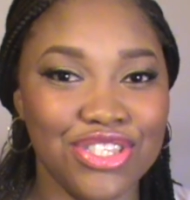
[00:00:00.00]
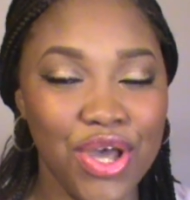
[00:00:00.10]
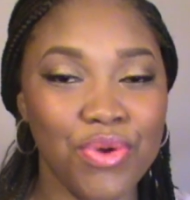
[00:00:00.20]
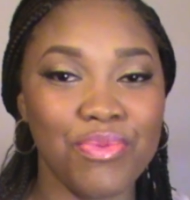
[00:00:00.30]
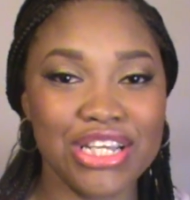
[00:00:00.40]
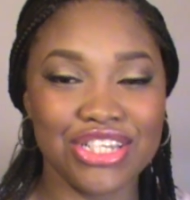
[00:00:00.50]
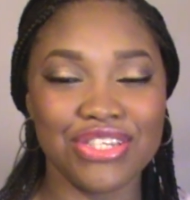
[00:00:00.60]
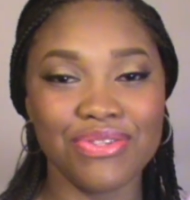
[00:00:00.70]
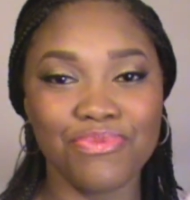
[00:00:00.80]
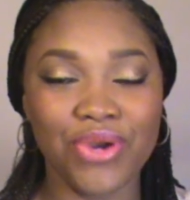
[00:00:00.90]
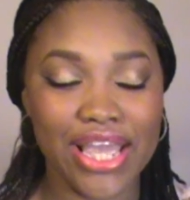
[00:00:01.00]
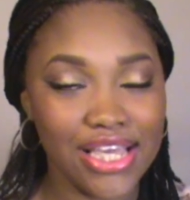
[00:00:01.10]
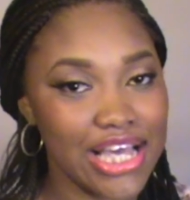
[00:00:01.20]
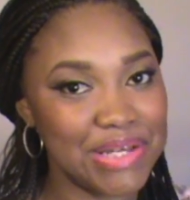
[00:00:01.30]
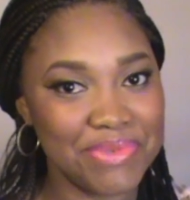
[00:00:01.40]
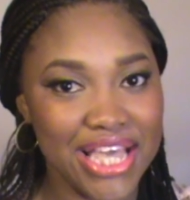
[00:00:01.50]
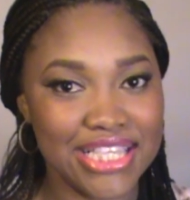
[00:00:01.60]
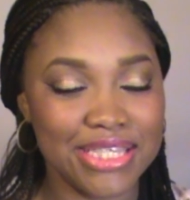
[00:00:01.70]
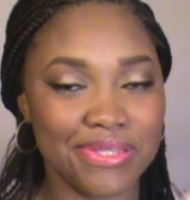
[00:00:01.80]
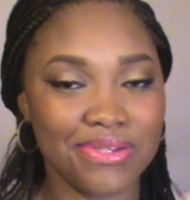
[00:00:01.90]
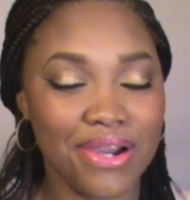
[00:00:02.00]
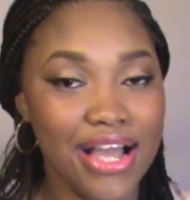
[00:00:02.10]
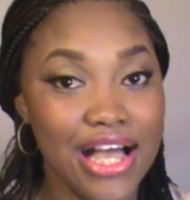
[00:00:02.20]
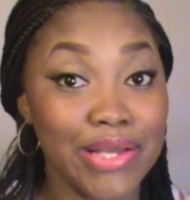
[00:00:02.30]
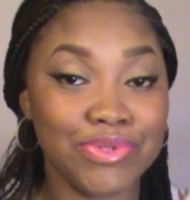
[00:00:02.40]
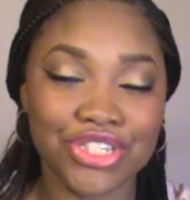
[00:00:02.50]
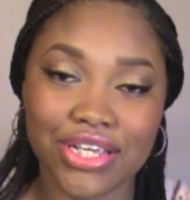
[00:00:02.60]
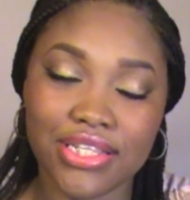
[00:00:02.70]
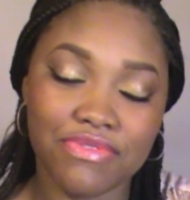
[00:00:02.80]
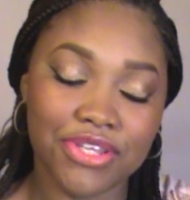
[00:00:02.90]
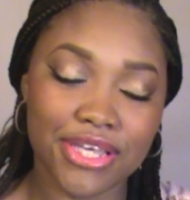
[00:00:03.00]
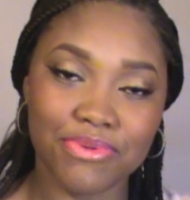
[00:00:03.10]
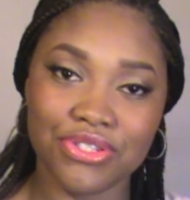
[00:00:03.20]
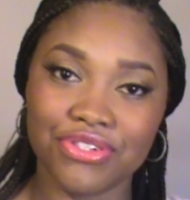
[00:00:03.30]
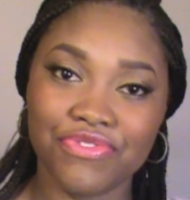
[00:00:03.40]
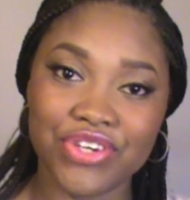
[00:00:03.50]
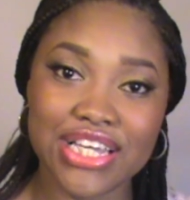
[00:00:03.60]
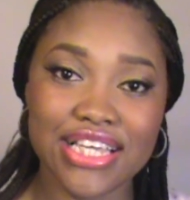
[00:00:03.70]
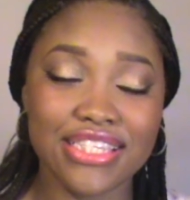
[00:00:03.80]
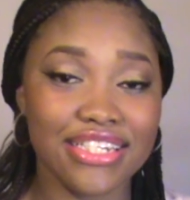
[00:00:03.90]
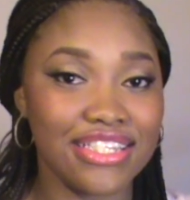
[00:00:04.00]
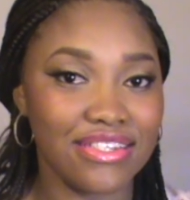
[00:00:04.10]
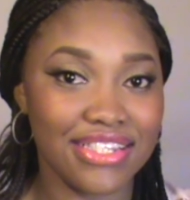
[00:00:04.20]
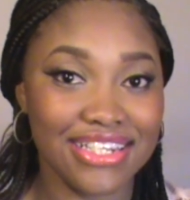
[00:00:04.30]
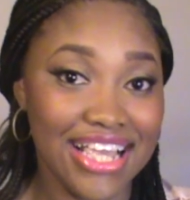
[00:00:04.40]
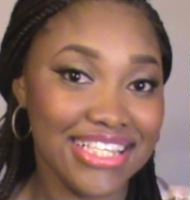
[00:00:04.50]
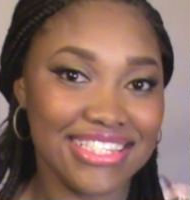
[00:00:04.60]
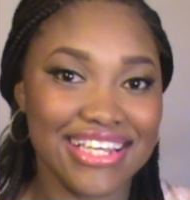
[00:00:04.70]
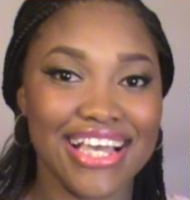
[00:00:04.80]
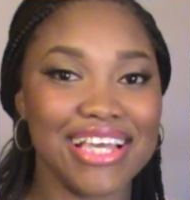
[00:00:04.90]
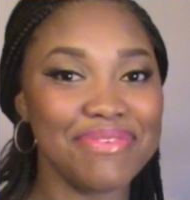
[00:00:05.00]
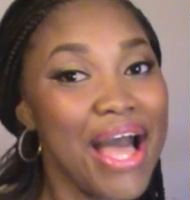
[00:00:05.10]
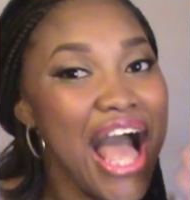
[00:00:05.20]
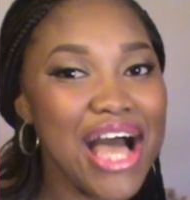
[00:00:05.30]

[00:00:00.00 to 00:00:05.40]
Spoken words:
So make sure you rate, comment, and subscribe. Share this video with your friends. And until the next time,